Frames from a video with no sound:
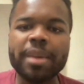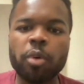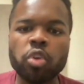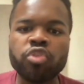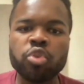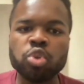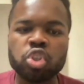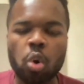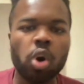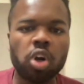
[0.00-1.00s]
able to
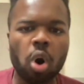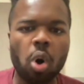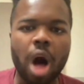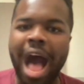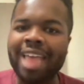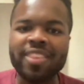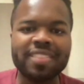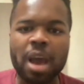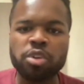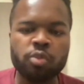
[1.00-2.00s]
score a goal? I
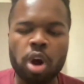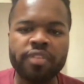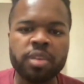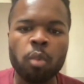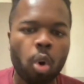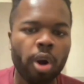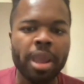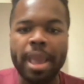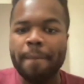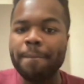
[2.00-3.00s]
think that was one of the
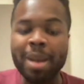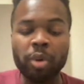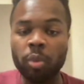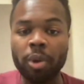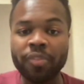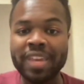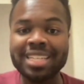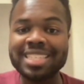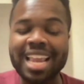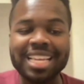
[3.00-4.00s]
more memorable
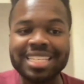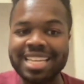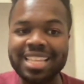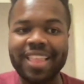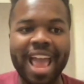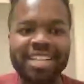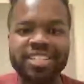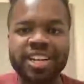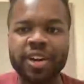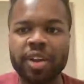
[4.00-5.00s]
things that he did
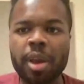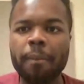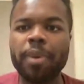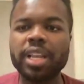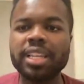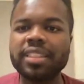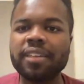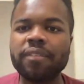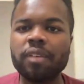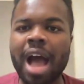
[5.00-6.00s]
last year. But
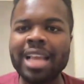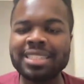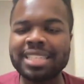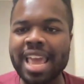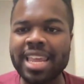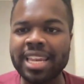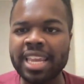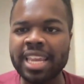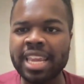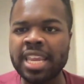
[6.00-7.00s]
I said it
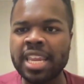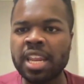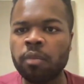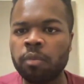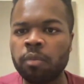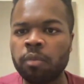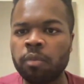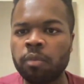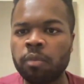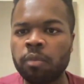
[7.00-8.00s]

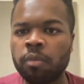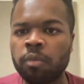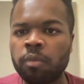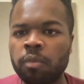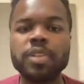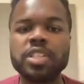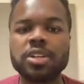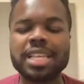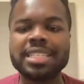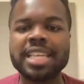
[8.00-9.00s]
many prior
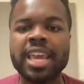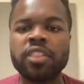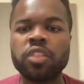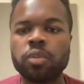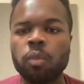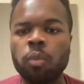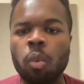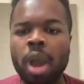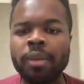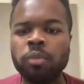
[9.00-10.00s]
episodes. I said
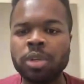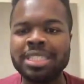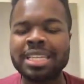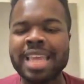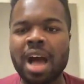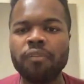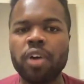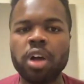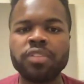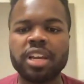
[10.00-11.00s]
what was the
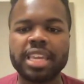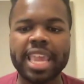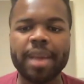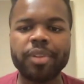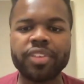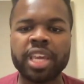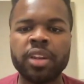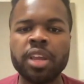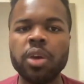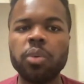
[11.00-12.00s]
downfall of Dougie
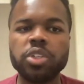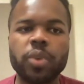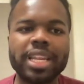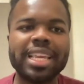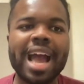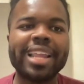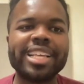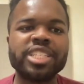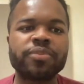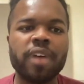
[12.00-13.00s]
Hamilton was when he got
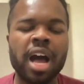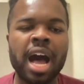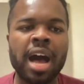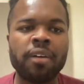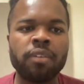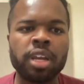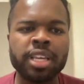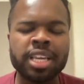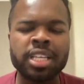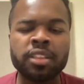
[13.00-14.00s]

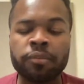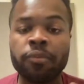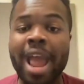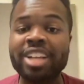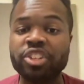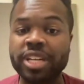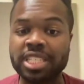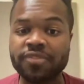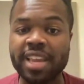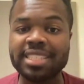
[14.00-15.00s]
the fracture in
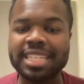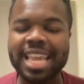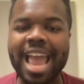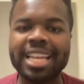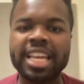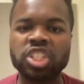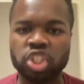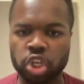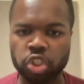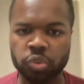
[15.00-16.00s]
his face and he had to get
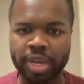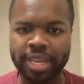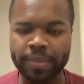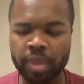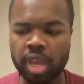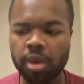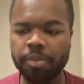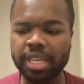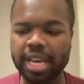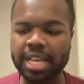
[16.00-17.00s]
surgery.
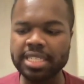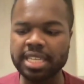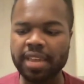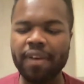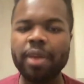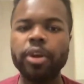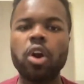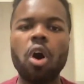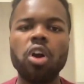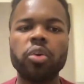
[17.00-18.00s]
Because if I
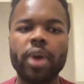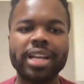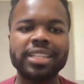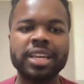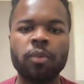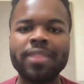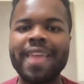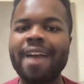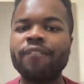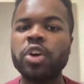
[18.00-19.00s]
recall correctly, when
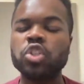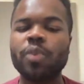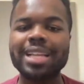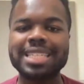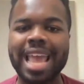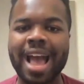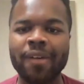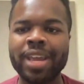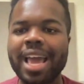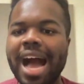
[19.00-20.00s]
that first went
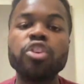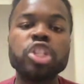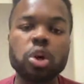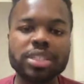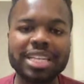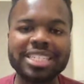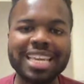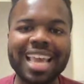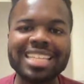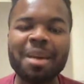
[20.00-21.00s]
down, there's no such
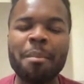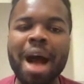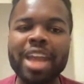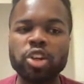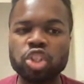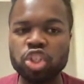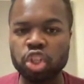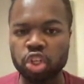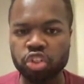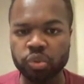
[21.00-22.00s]
thing as a minor
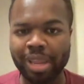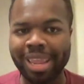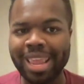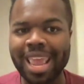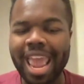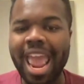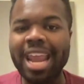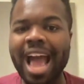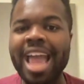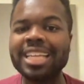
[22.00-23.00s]
surgery.
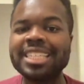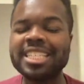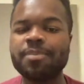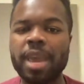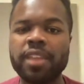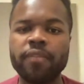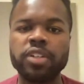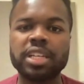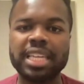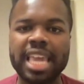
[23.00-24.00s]
And I anticipated for
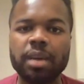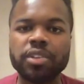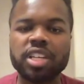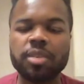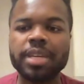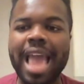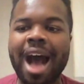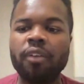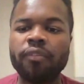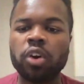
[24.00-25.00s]
Dougie Hamilton to be
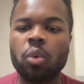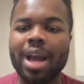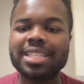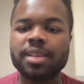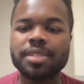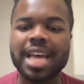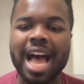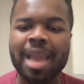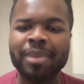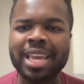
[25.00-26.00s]
out for quite some
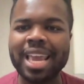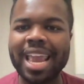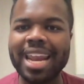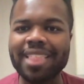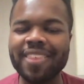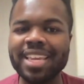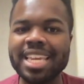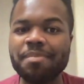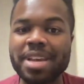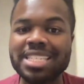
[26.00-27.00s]
time. And I think
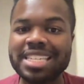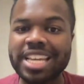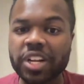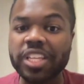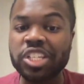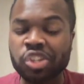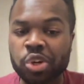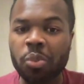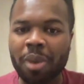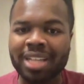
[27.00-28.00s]
he missed nearly
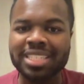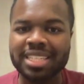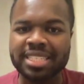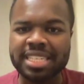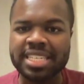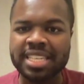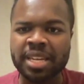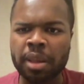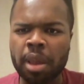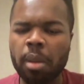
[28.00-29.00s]
2 months of the
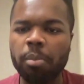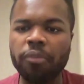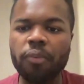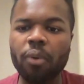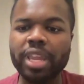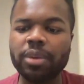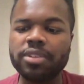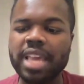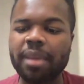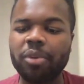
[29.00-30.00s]
season before he
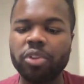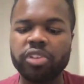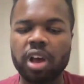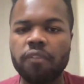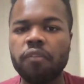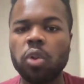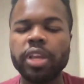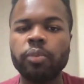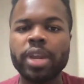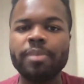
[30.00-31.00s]
was able to
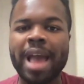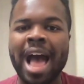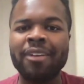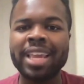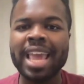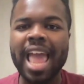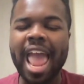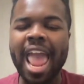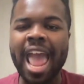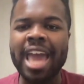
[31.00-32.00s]
fully rebound
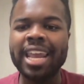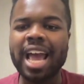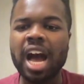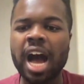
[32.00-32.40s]
and